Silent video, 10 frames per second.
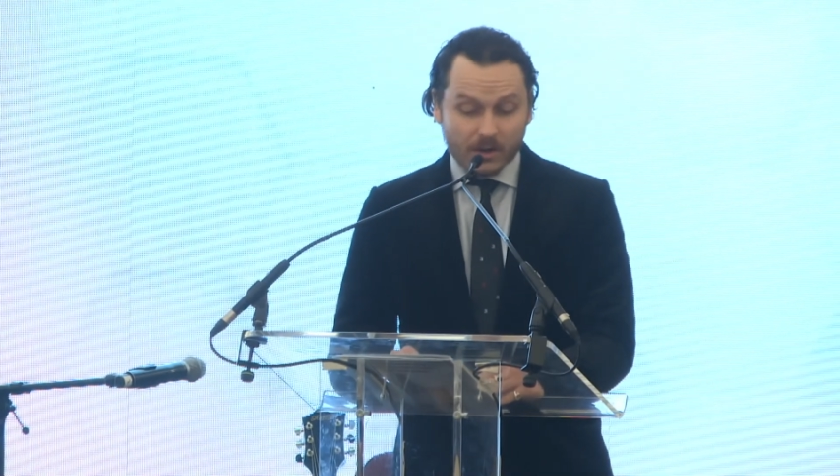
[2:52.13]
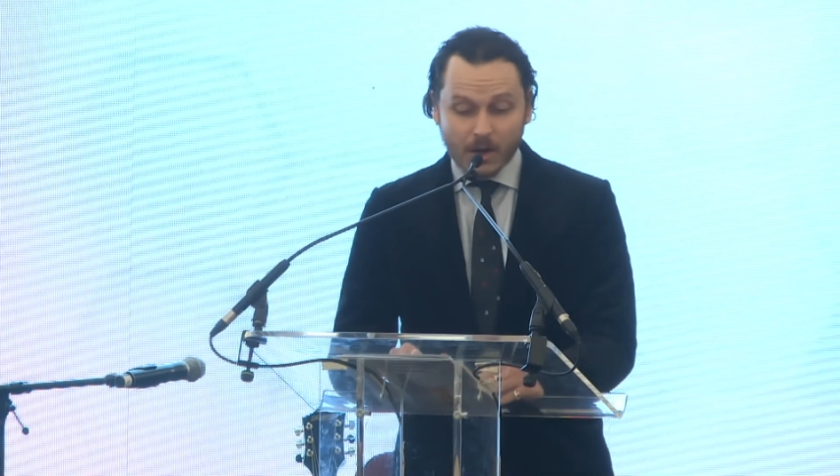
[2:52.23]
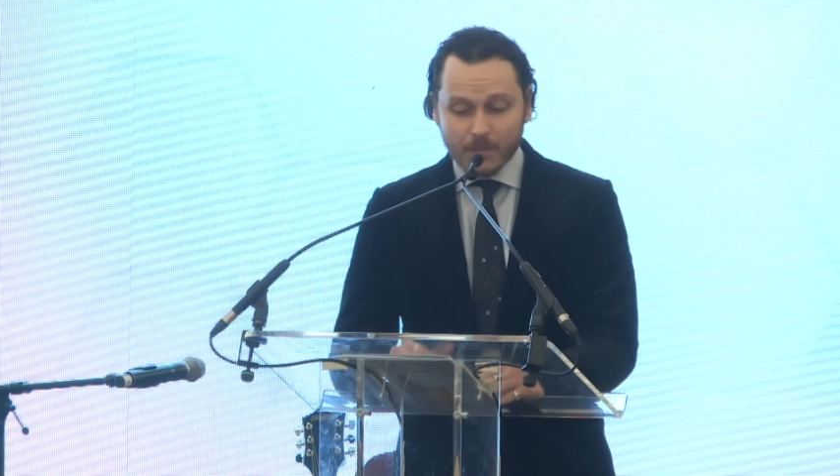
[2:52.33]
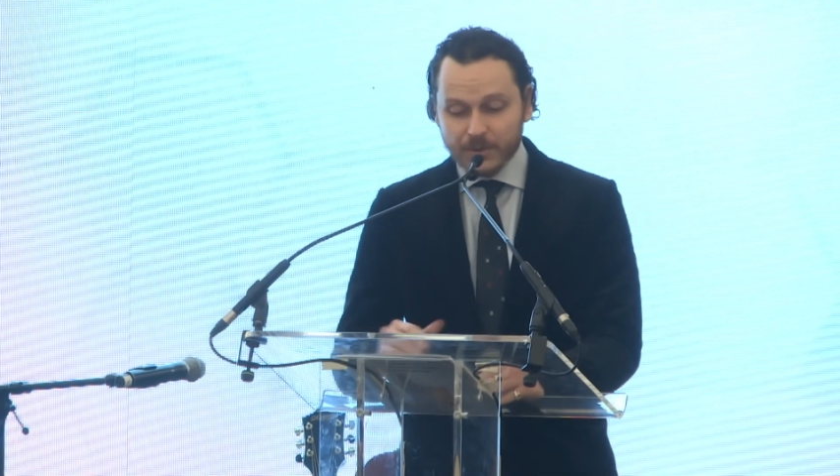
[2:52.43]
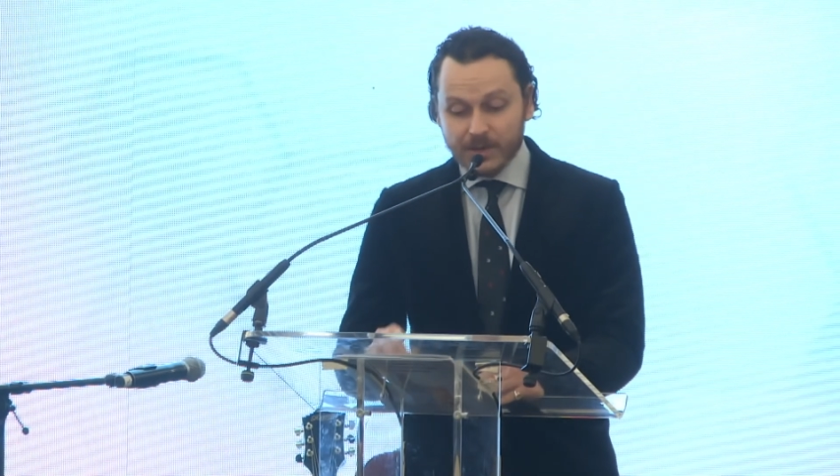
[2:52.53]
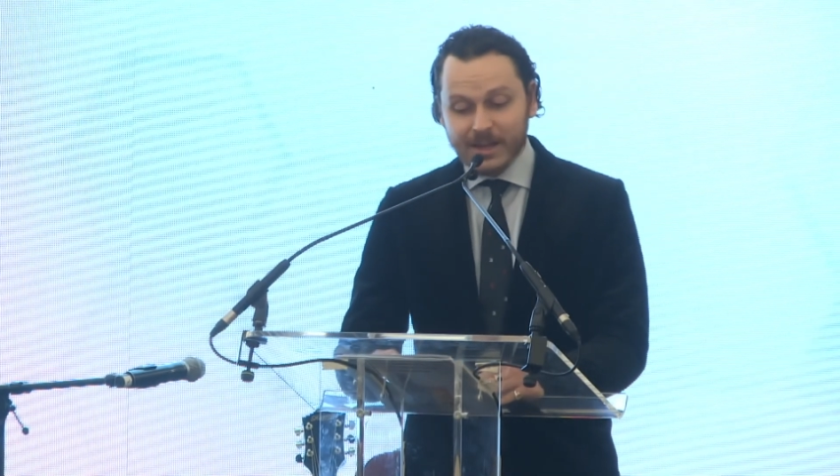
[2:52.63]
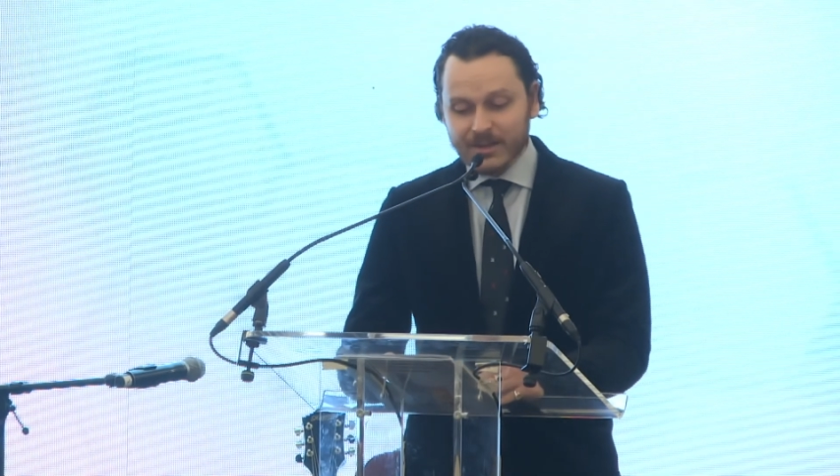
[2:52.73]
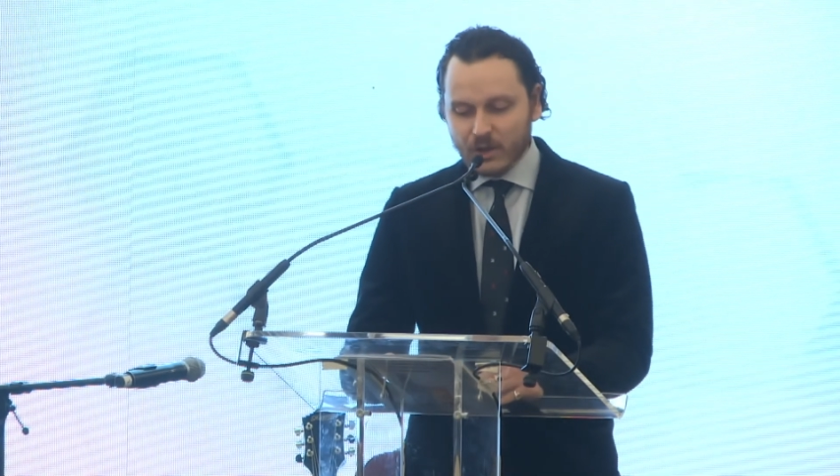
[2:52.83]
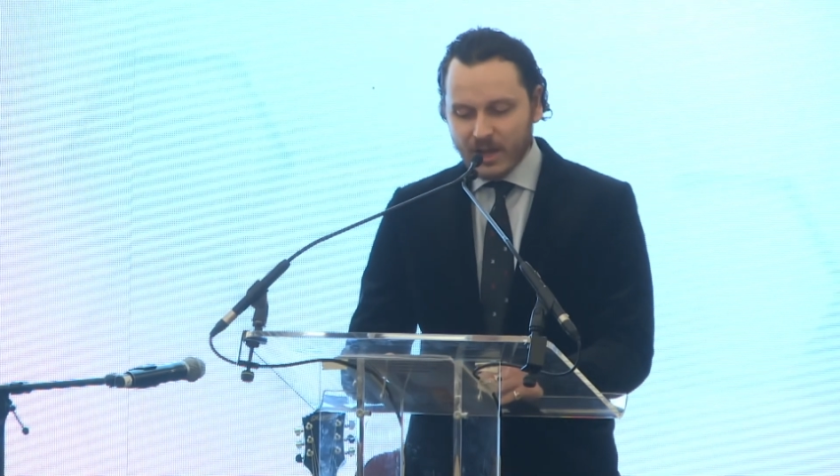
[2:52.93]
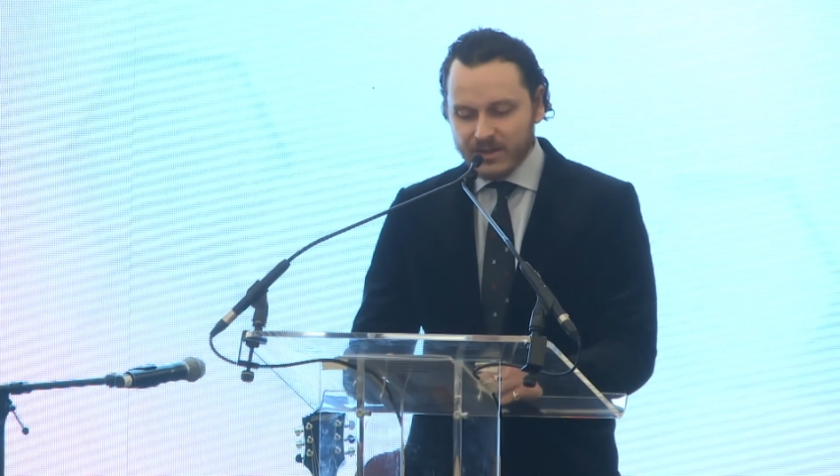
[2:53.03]

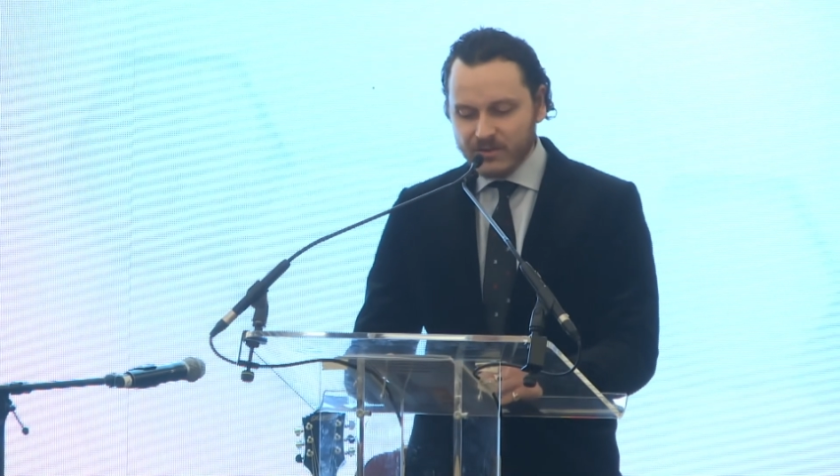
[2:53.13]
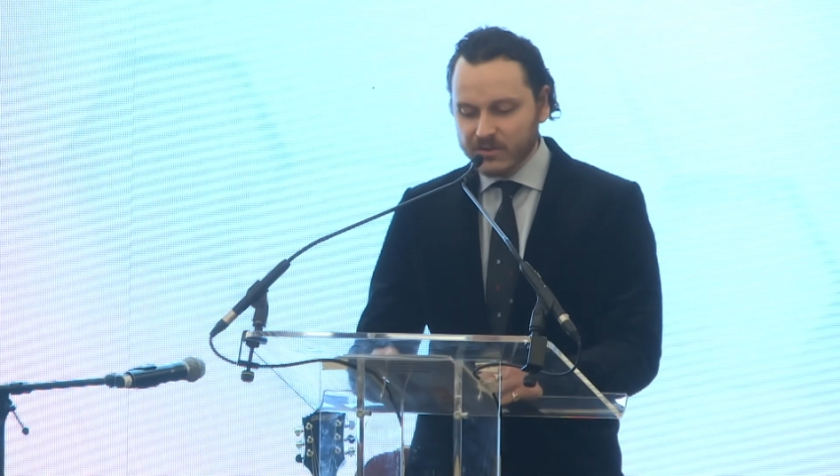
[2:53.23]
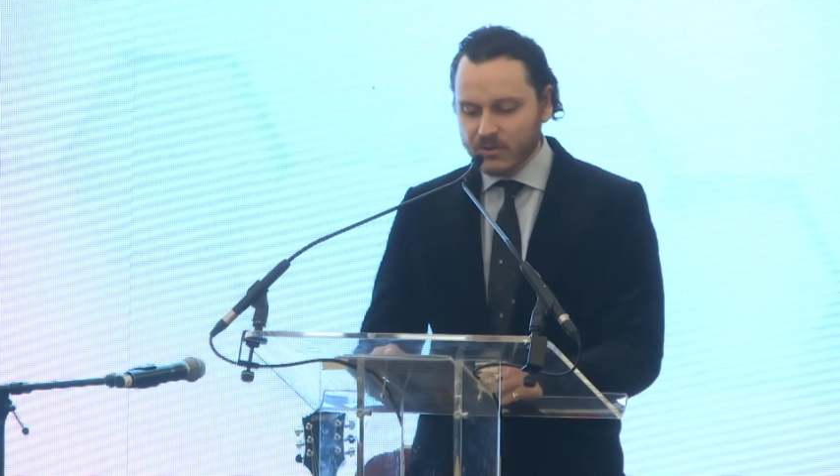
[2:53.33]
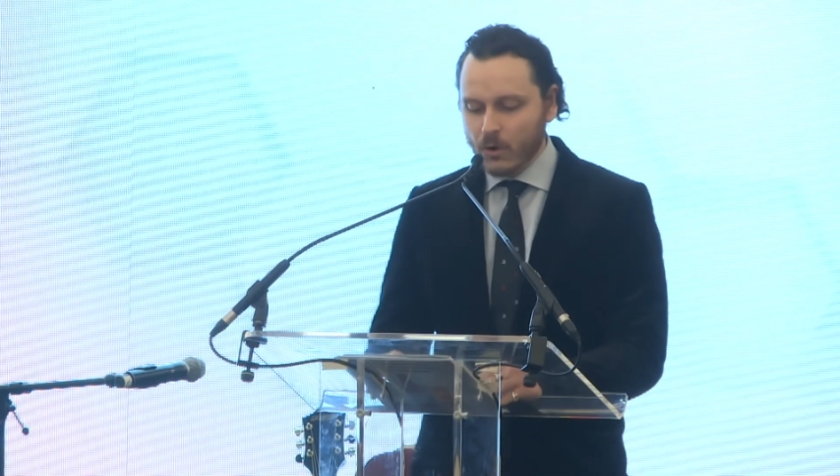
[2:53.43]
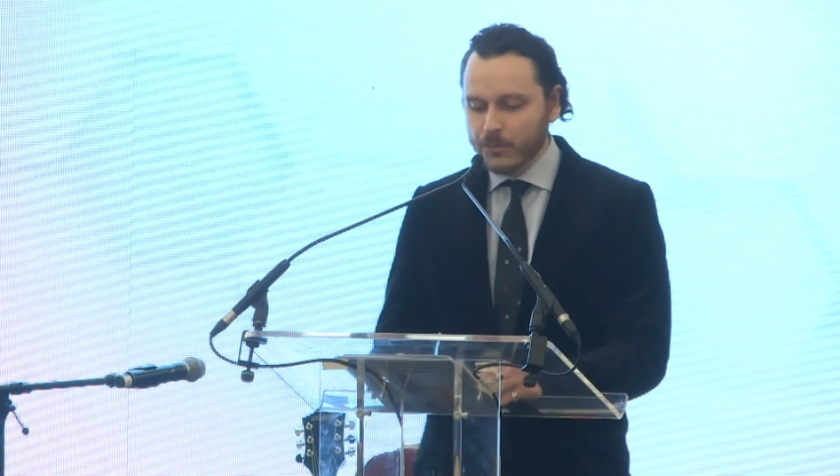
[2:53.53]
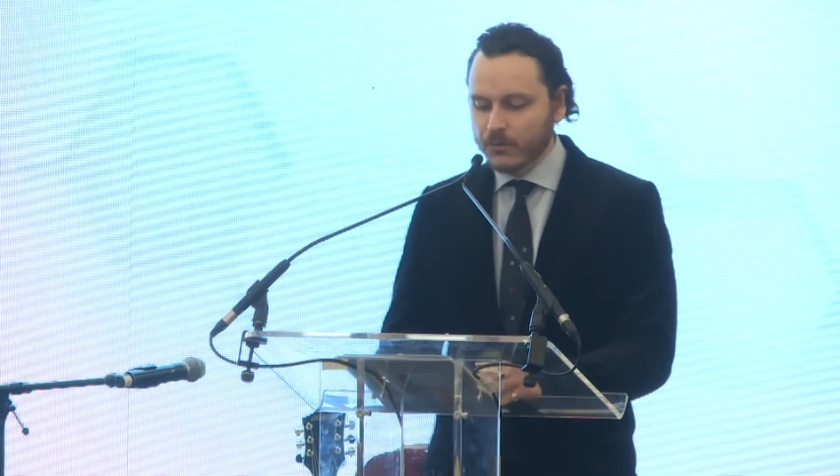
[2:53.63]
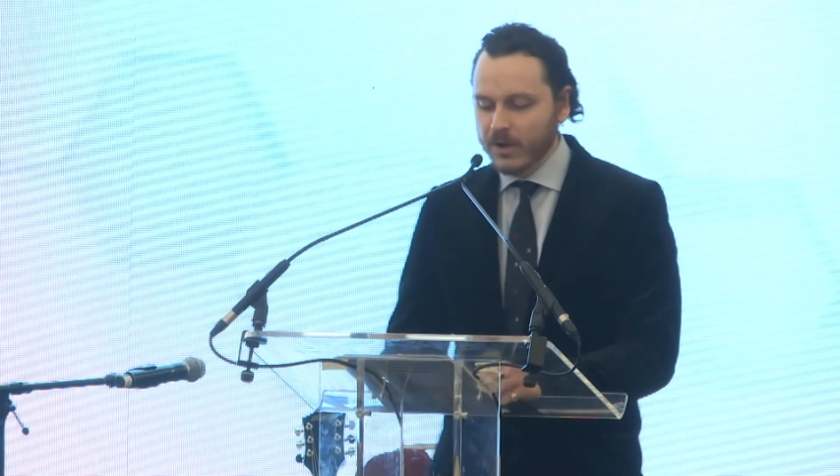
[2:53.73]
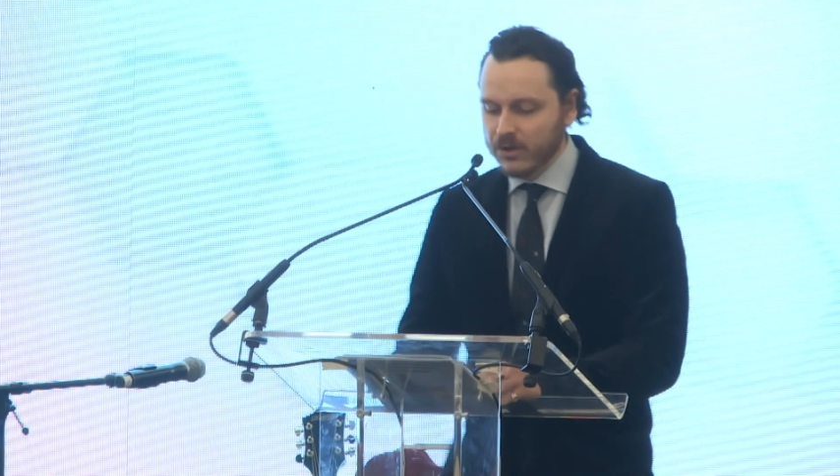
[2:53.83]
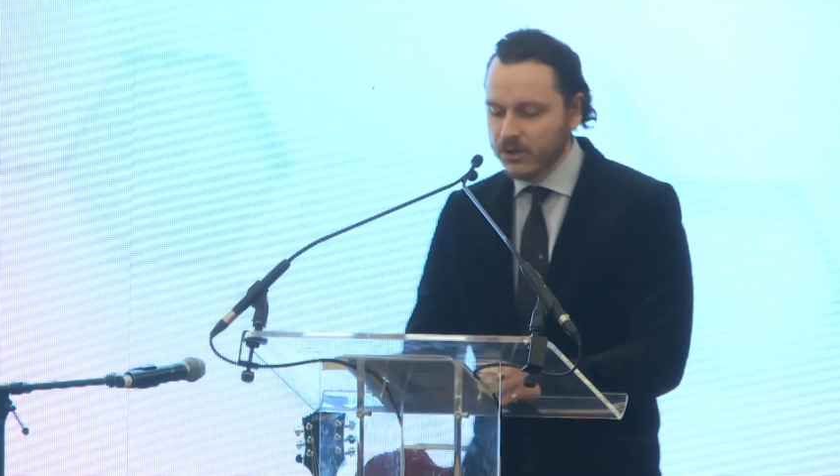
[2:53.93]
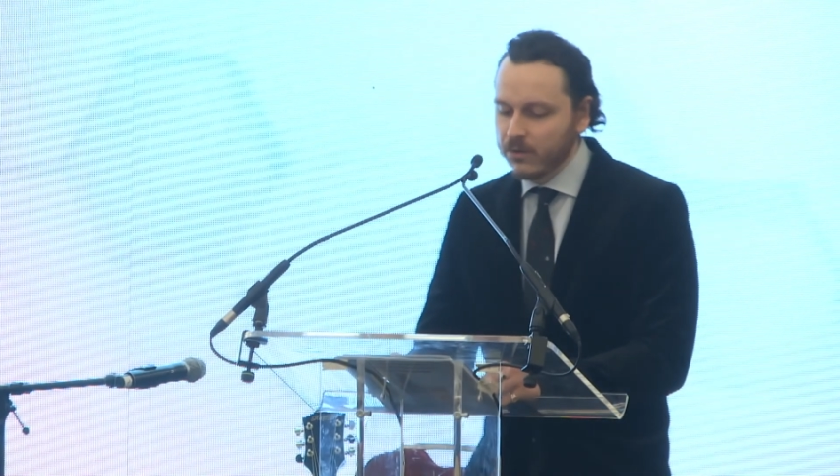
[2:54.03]
accompanying changes to
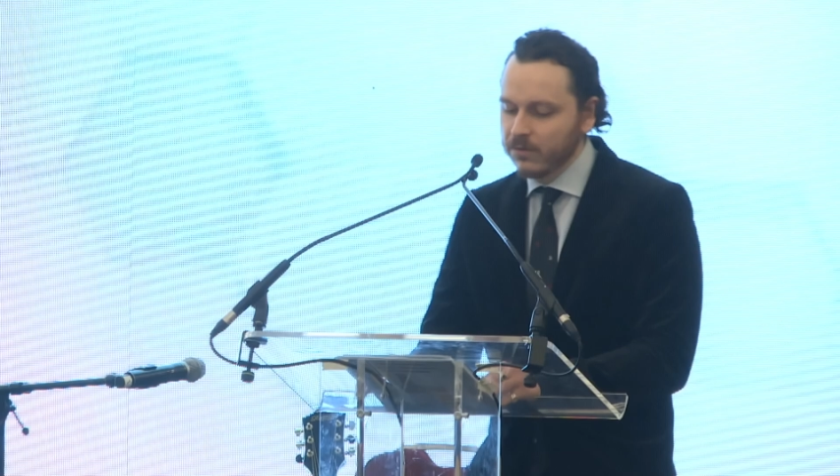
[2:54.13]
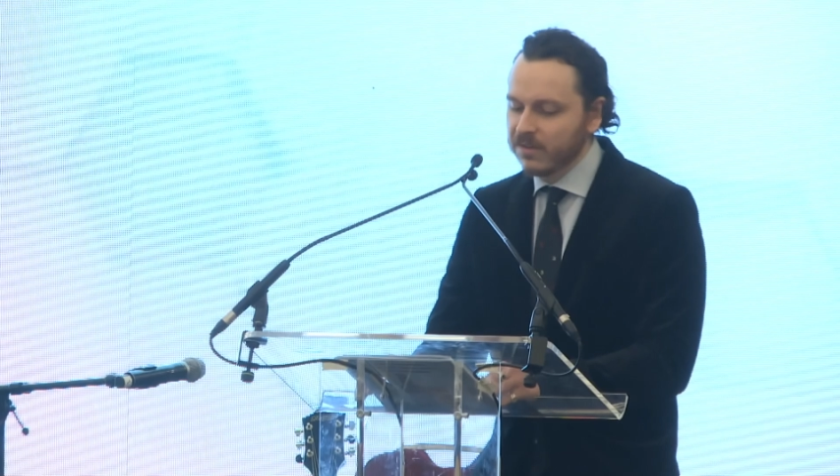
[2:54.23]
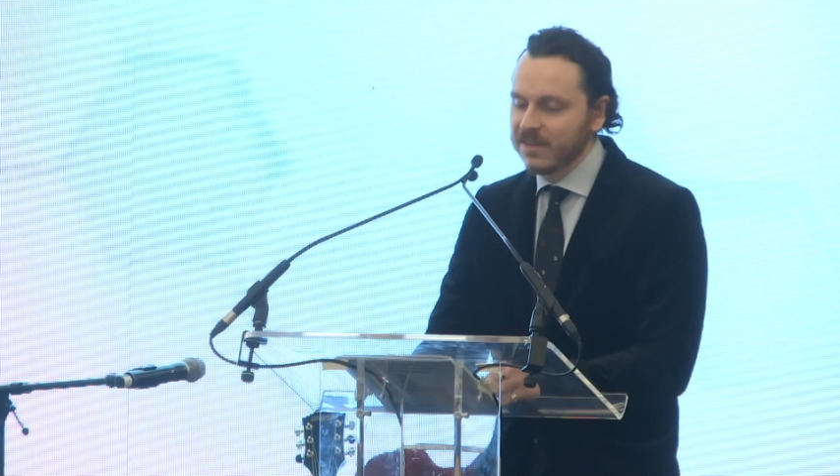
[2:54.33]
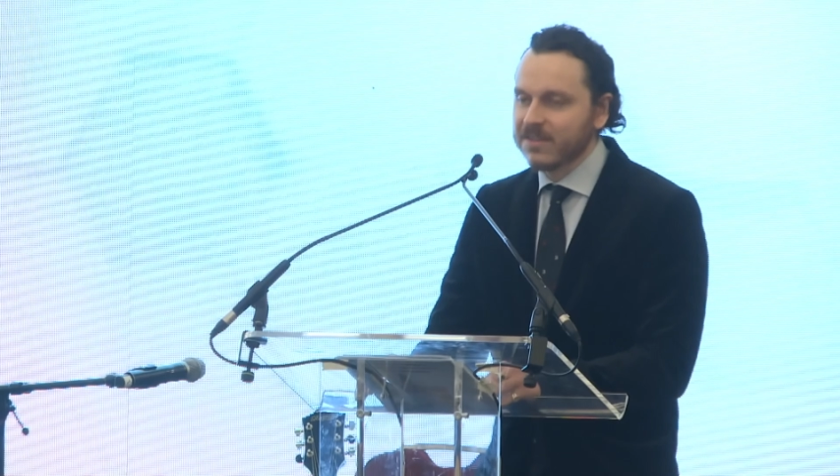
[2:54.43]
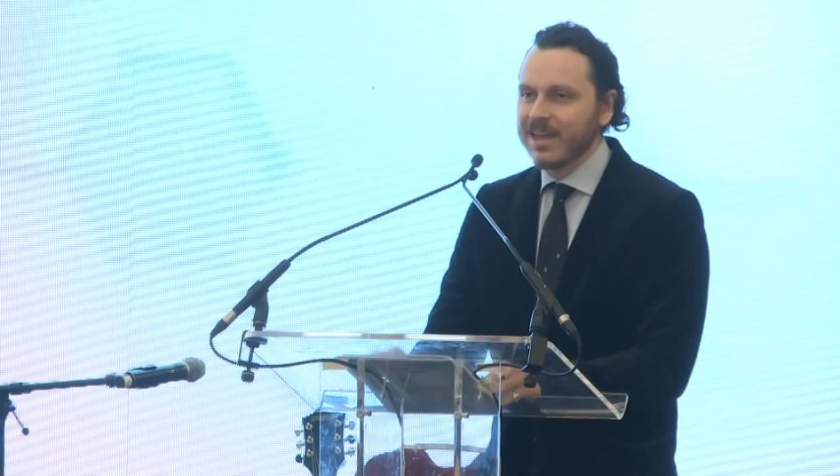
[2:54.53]
operations is